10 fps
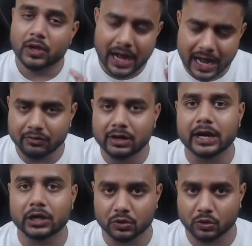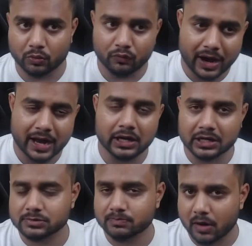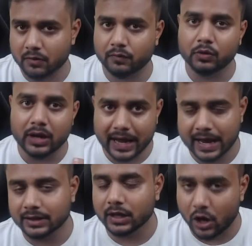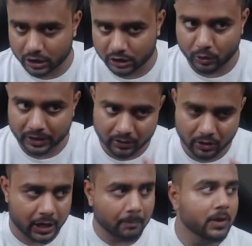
I will let you know why it is powerful and the accurate. Okay.